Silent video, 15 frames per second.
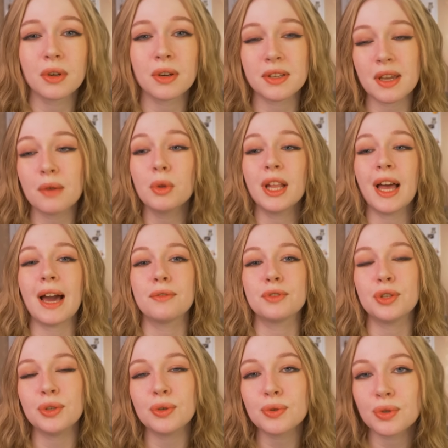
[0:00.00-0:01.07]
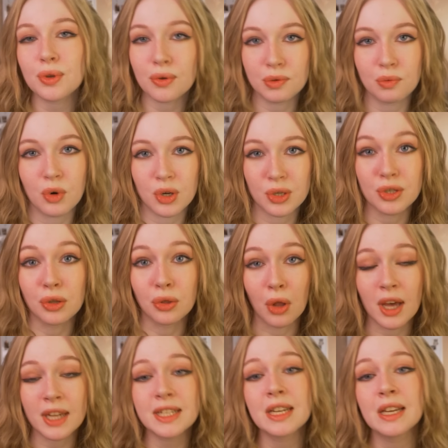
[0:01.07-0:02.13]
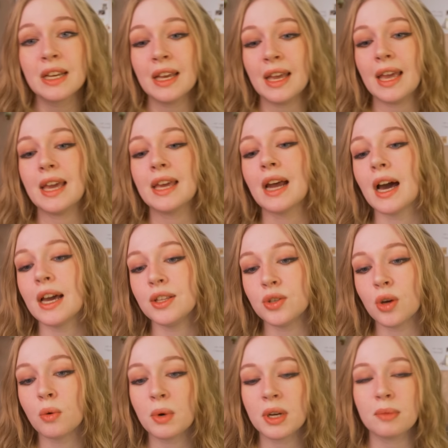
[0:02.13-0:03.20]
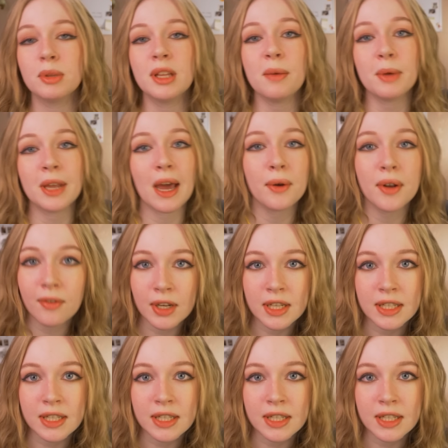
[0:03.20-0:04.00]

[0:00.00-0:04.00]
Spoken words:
because I will have to use those words a lot and I don't want to bleep it out every